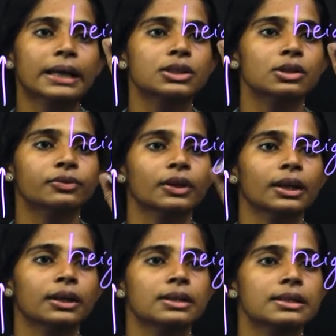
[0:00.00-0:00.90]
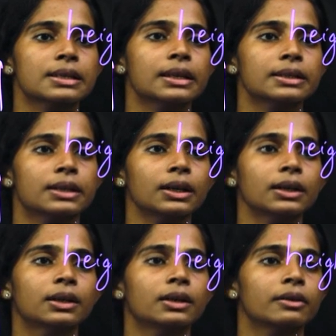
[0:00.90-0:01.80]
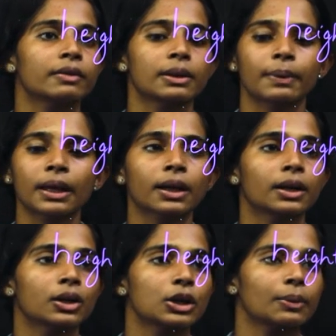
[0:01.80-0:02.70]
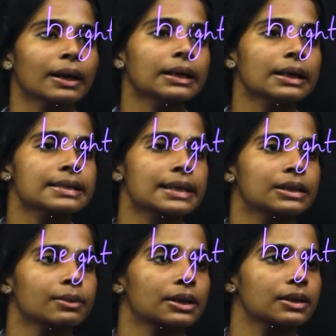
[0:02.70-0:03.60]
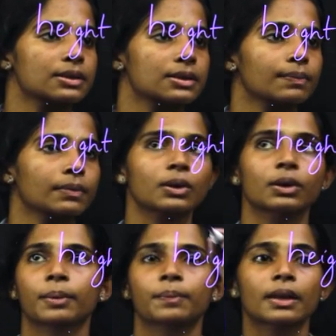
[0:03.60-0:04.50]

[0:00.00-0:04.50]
of the cylinder will be 20 cm. Okay.